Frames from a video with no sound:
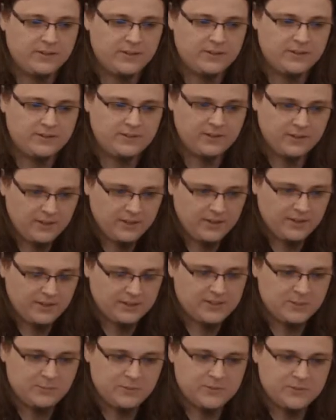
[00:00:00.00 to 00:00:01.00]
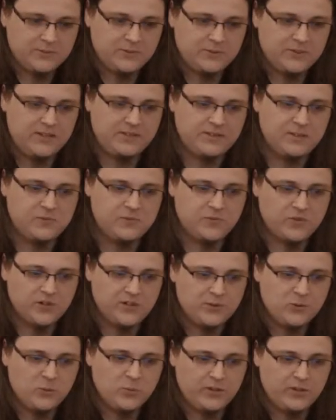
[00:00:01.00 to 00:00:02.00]
And examples for that is
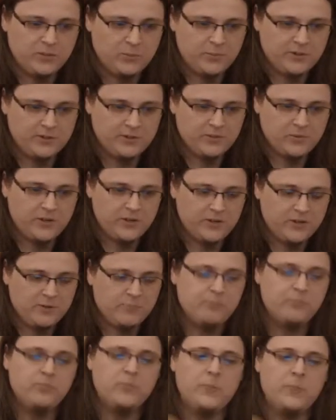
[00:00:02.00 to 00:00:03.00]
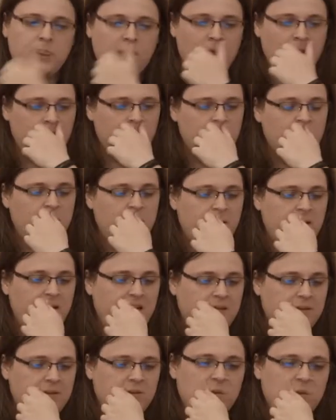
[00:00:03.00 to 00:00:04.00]
FreeDoom and Open Arena,
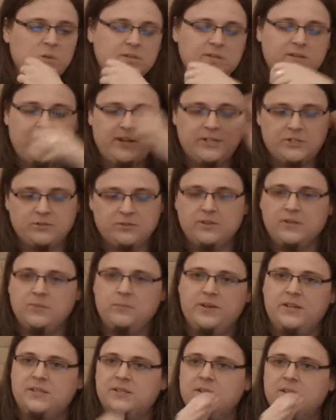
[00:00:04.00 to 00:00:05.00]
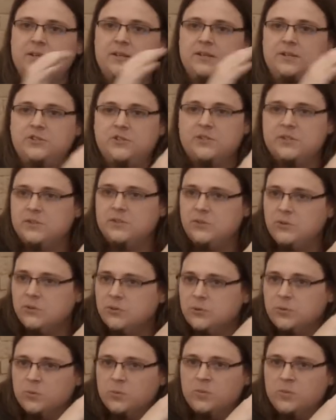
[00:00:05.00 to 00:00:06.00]
And those are actually basically just
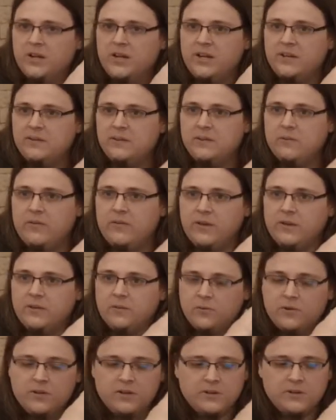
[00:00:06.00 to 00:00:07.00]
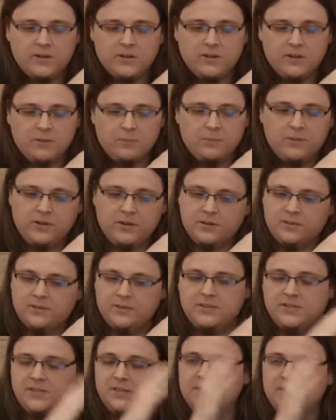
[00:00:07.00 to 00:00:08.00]
Doom and Quake 3 Arena, but
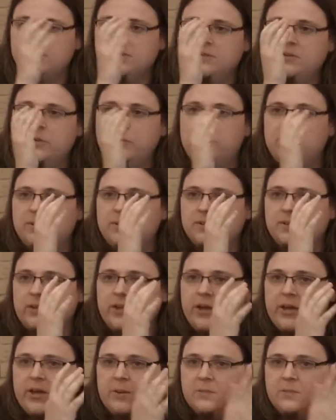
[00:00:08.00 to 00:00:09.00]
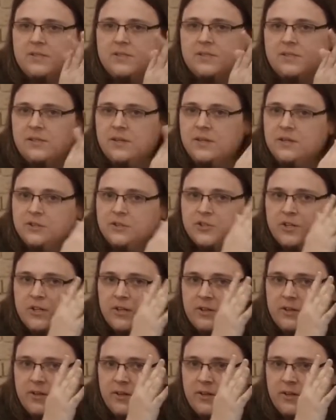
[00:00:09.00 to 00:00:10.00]
since those games
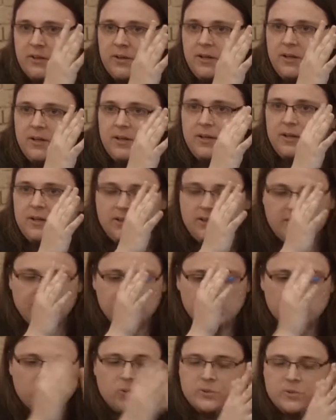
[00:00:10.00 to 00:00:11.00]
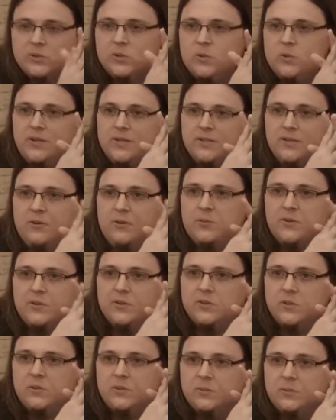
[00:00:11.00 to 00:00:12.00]
share their source code as open
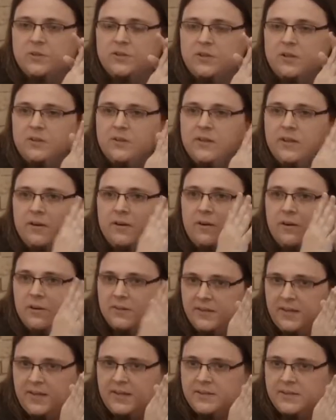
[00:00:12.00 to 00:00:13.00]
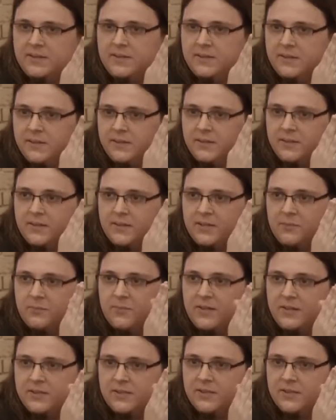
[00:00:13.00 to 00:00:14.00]
source, but not their art assets, that
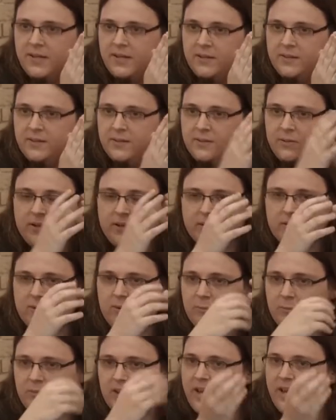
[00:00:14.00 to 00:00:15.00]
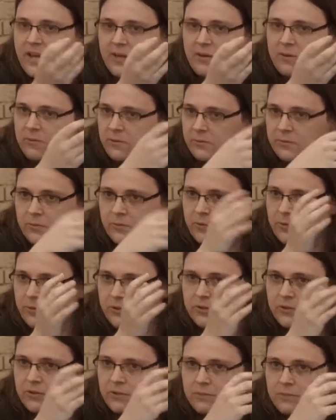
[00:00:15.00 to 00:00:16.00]
means that you can compile your own
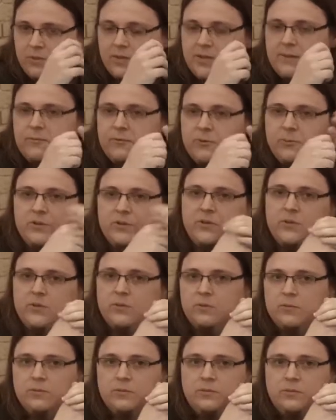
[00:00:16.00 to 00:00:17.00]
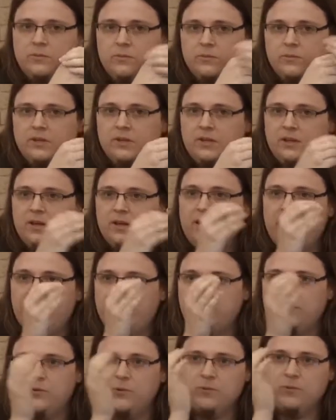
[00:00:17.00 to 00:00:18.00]
version, whatever, but you
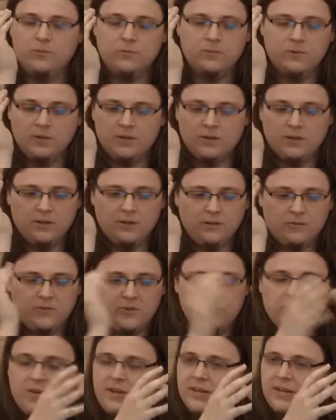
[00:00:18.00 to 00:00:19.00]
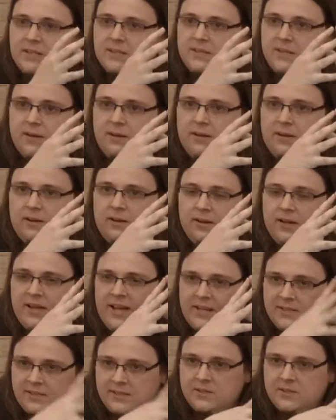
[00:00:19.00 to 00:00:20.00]
have to replace the uh,
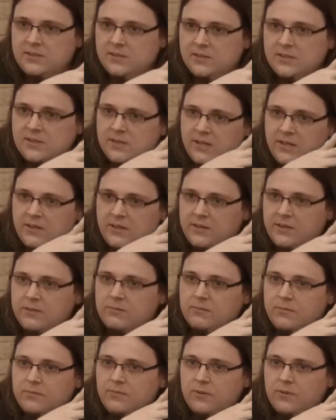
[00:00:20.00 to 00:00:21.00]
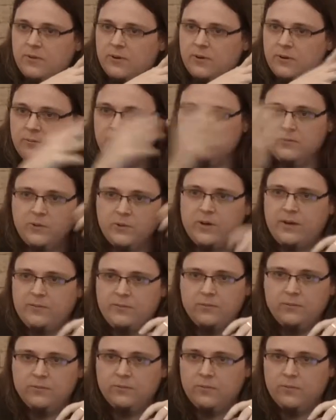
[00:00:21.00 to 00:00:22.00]
assets inside them, or you have
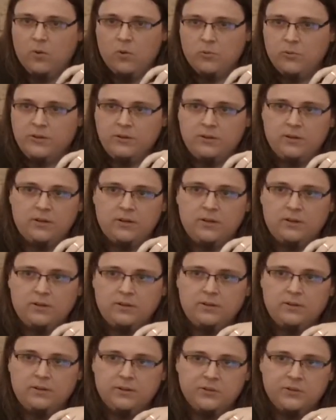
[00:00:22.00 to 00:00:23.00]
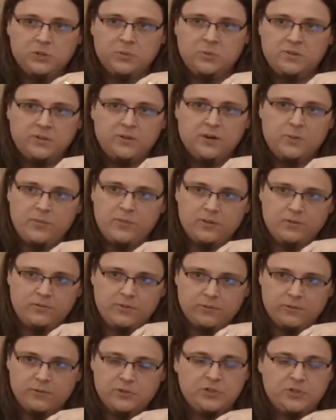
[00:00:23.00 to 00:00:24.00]
to own a legitimate copy of
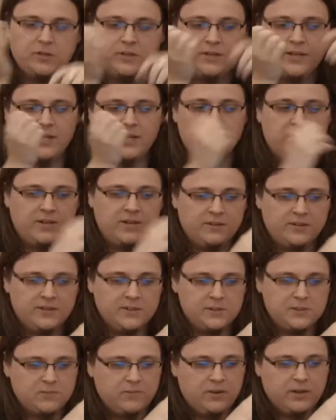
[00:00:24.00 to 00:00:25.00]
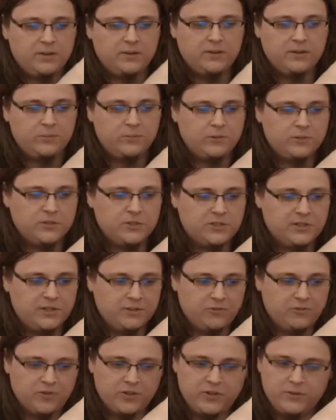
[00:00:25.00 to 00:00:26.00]
the original game. And this is why there are projects
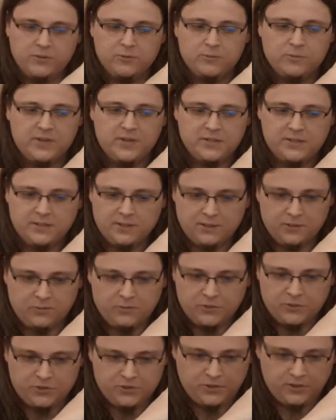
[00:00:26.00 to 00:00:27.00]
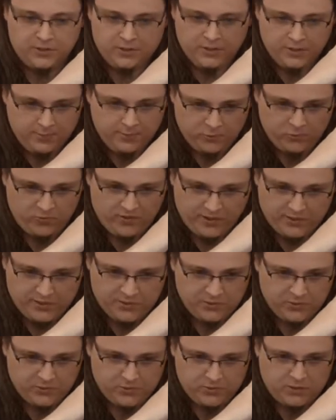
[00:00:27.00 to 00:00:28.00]
like Freedoom, basically, which uh,
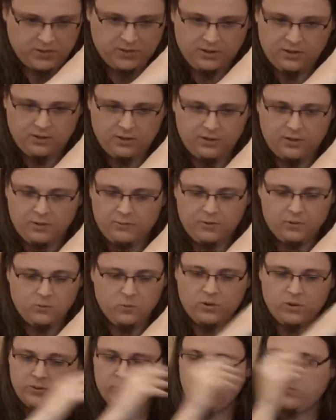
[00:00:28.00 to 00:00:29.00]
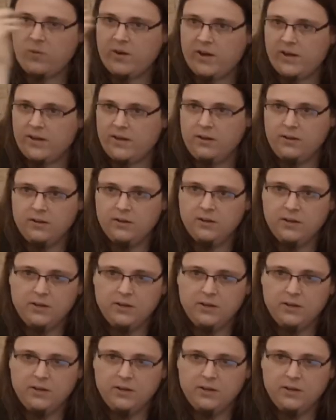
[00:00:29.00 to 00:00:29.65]
provides you a, a, a WAD file.